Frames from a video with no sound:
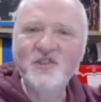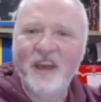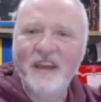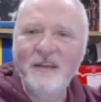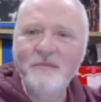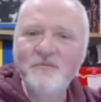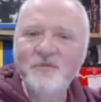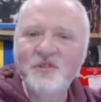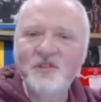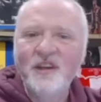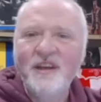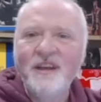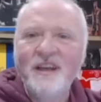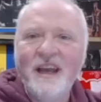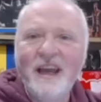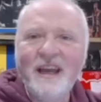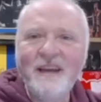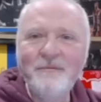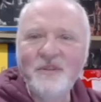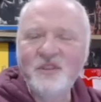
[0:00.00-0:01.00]
games.
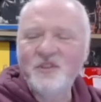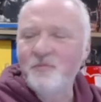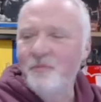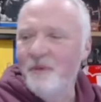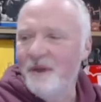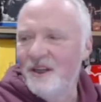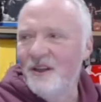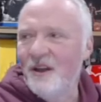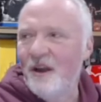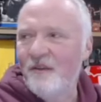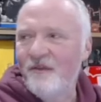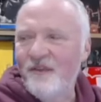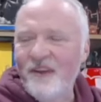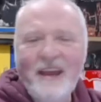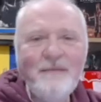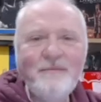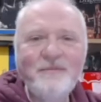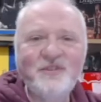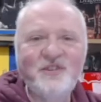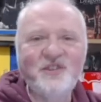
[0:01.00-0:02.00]
It must mean a lot for
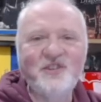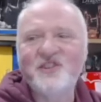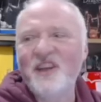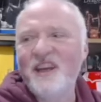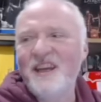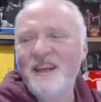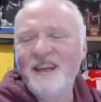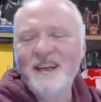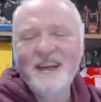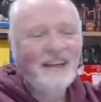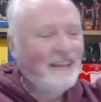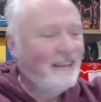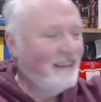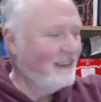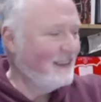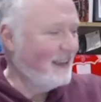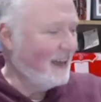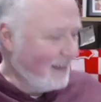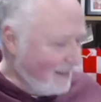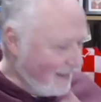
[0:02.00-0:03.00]
him to see
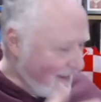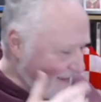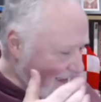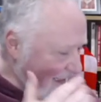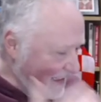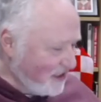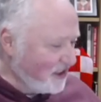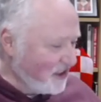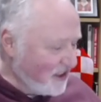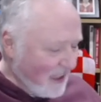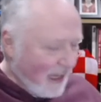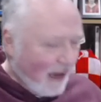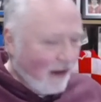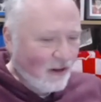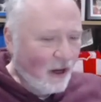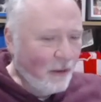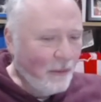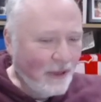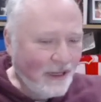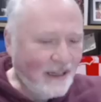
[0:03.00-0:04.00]
that this is
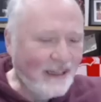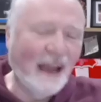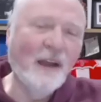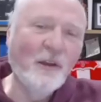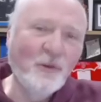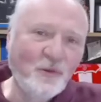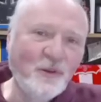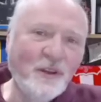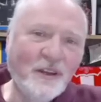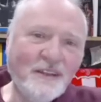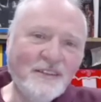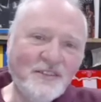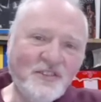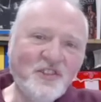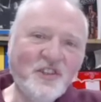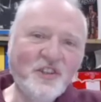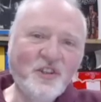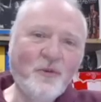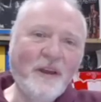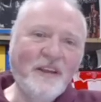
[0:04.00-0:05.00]
now coming down
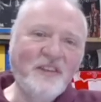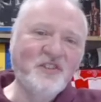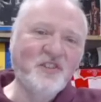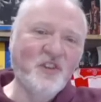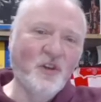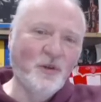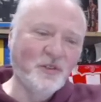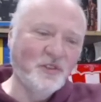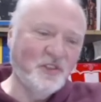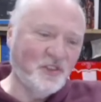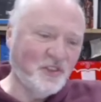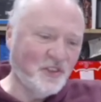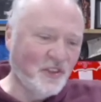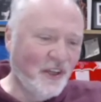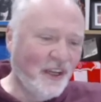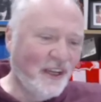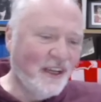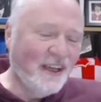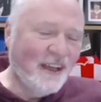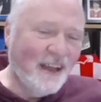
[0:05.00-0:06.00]
to the racecourse
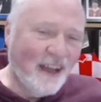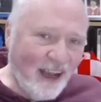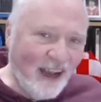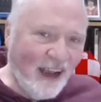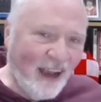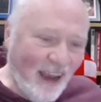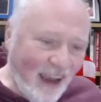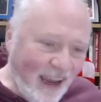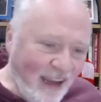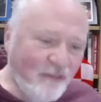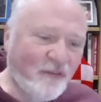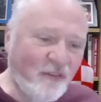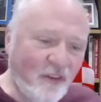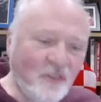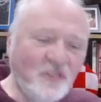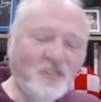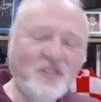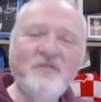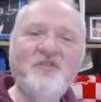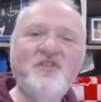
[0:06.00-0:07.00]
in
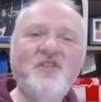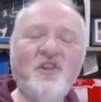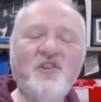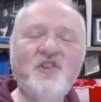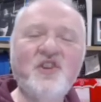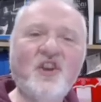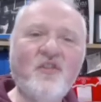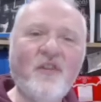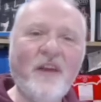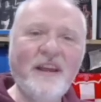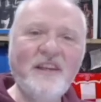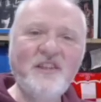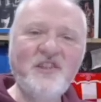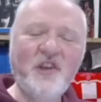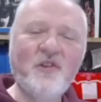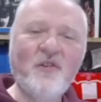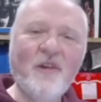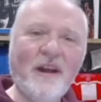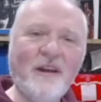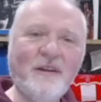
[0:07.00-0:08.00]
front of such a
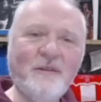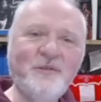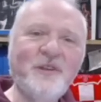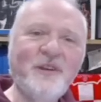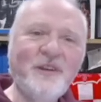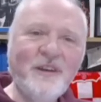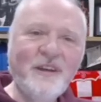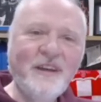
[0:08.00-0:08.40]
crazy crowd.